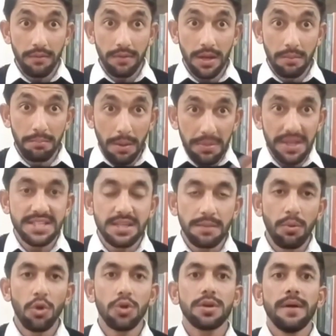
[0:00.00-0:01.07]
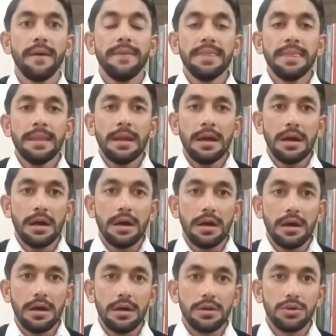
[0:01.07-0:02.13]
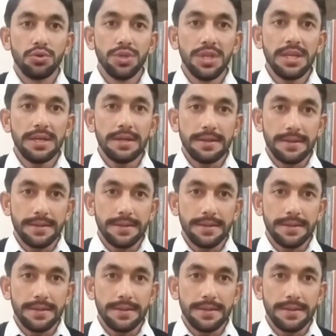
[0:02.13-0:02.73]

very public support to the